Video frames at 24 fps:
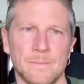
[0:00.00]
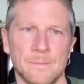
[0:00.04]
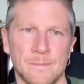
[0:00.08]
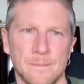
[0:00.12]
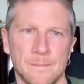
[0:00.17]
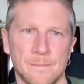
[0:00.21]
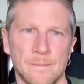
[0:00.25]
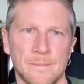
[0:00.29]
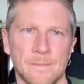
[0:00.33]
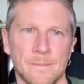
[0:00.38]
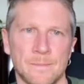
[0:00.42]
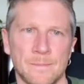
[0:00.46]

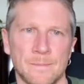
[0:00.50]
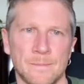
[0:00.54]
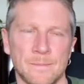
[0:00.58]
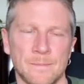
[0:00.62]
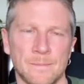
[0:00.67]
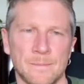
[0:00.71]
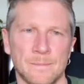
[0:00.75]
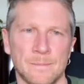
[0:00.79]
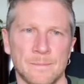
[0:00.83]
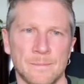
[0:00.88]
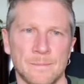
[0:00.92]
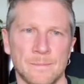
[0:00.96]

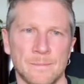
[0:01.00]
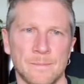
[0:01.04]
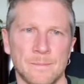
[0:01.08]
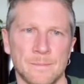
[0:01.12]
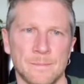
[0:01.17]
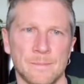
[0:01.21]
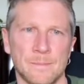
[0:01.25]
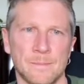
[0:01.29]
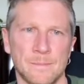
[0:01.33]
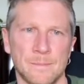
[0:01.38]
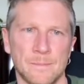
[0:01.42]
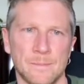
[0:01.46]

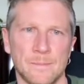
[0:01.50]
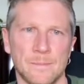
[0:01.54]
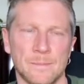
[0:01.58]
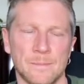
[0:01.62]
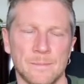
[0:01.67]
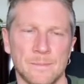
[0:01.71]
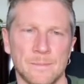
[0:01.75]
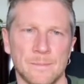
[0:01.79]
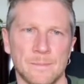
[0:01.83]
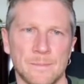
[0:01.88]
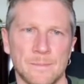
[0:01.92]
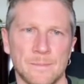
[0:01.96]

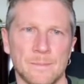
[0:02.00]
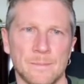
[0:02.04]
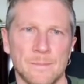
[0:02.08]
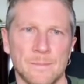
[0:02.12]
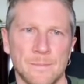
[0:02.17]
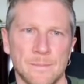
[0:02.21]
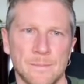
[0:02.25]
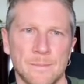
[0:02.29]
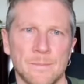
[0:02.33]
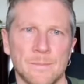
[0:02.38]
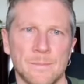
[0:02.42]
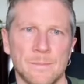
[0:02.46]

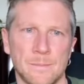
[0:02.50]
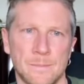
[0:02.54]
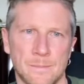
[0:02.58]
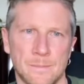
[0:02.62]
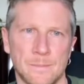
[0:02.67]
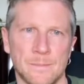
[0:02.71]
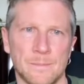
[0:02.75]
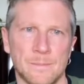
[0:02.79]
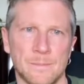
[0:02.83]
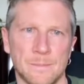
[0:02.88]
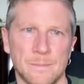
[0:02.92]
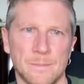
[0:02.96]

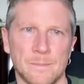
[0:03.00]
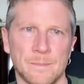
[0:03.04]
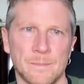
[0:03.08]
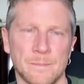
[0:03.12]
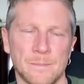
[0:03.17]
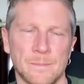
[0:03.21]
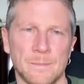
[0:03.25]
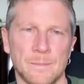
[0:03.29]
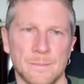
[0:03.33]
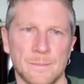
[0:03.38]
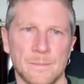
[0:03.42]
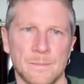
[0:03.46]

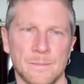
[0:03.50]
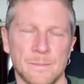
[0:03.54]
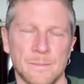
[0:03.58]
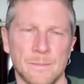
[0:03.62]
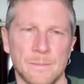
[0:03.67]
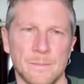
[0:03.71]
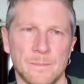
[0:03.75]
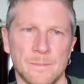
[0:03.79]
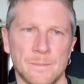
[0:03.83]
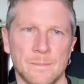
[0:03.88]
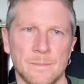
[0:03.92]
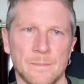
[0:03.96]

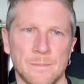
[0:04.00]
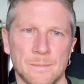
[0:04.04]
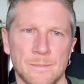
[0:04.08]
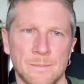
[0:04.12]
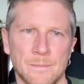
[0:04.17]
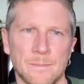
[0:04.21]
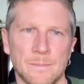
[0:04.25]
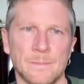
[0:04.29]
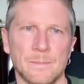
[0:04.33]
[no speech]